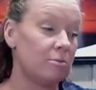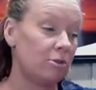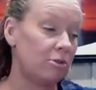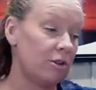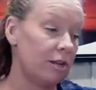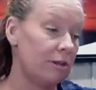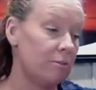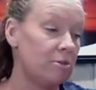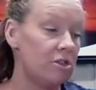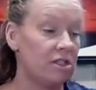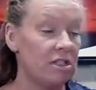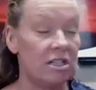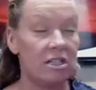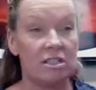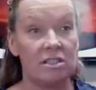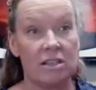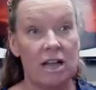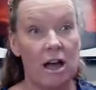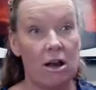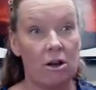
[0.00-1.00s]
cream
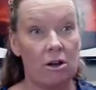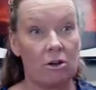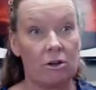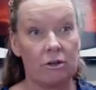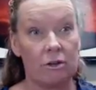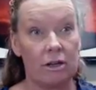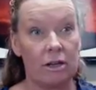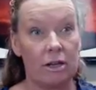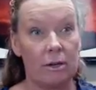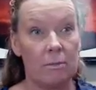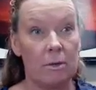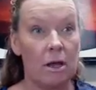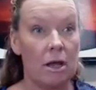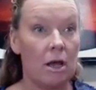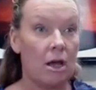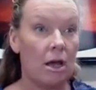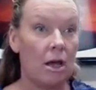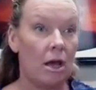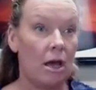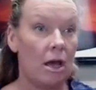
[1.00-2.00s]
cheese, sour
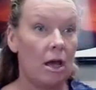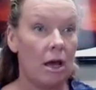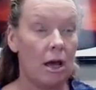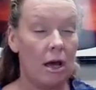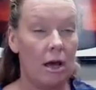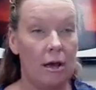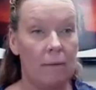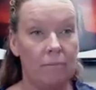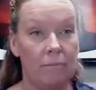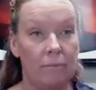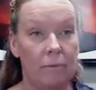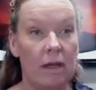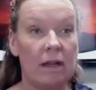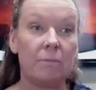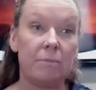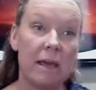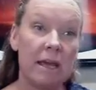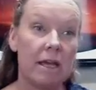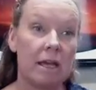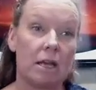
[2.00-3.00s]
cream,
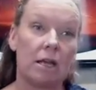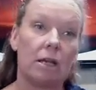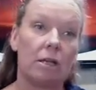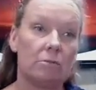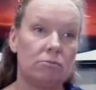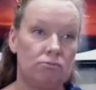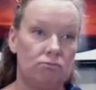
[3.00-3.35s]
and bacon.